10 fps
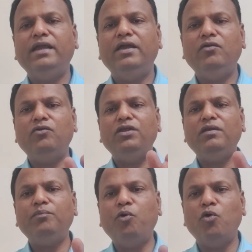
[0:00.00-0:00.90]
into
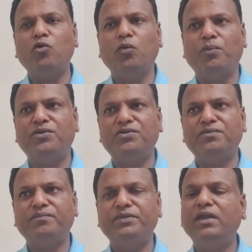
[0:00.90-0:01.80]
these four groups.
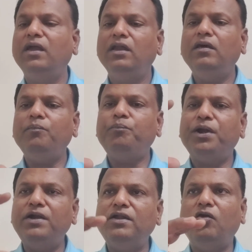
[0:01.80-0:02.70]
The
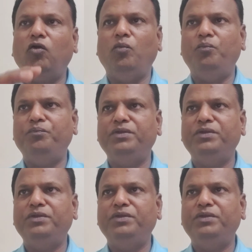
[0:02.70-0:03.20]
frontal lobe.